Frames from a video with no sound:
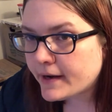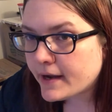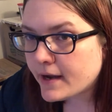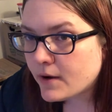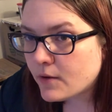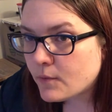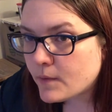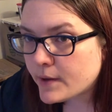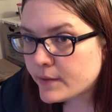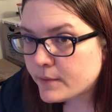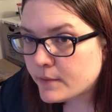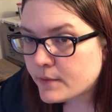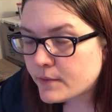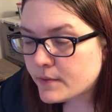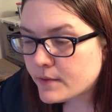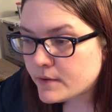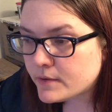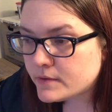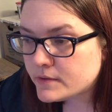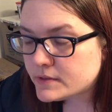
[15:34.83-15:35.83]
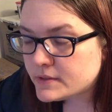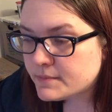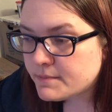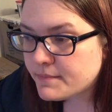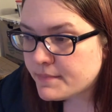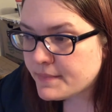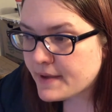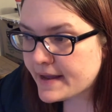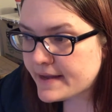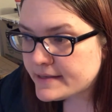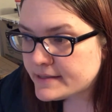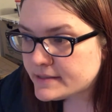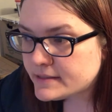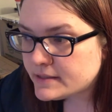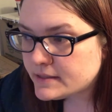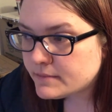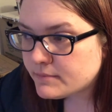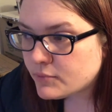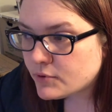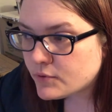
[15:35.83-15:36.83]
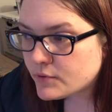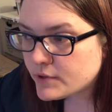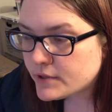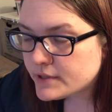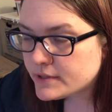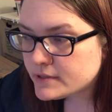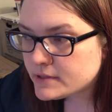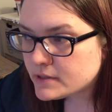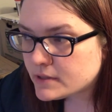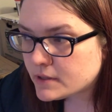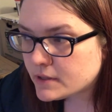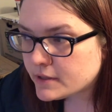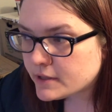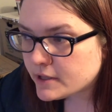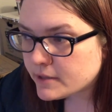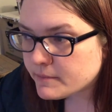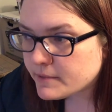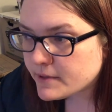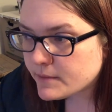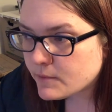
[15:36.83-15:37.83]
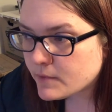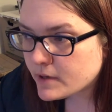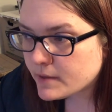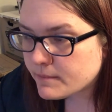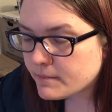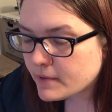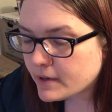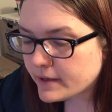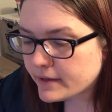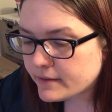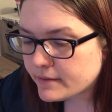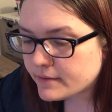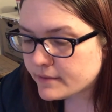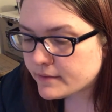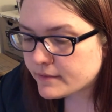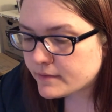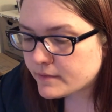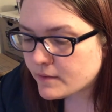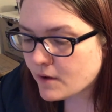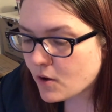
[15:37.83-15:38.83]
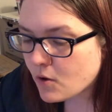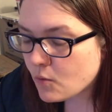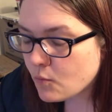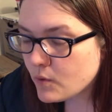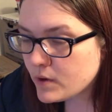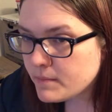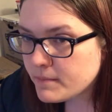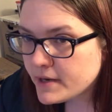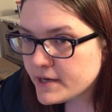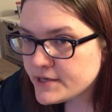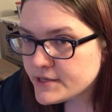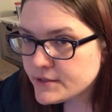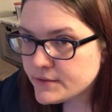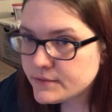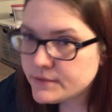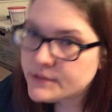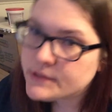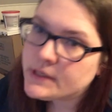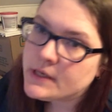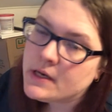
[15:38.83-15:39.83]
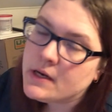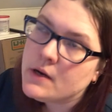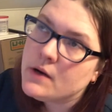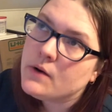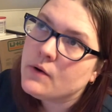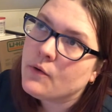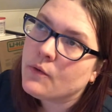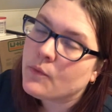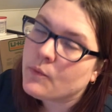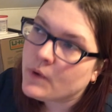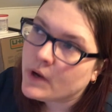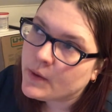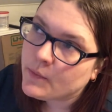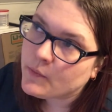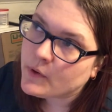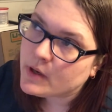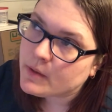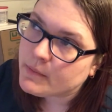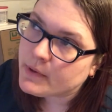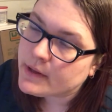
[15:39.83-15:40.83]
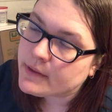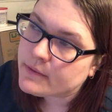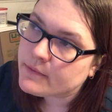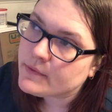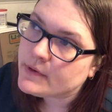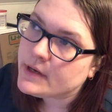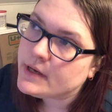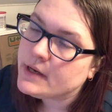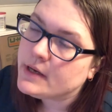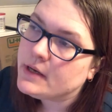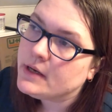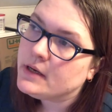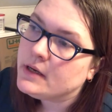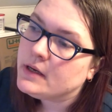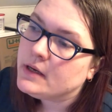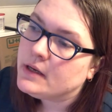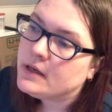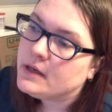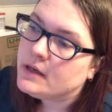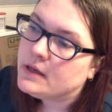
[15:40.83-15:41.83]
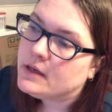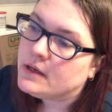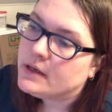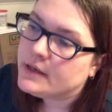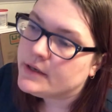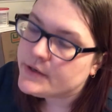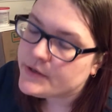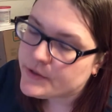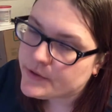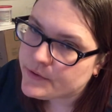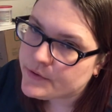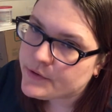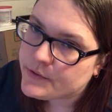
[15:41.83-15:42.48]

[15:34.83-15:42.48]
out whether those base supports are gonna be all 1x2s, or 1 1x3 and 2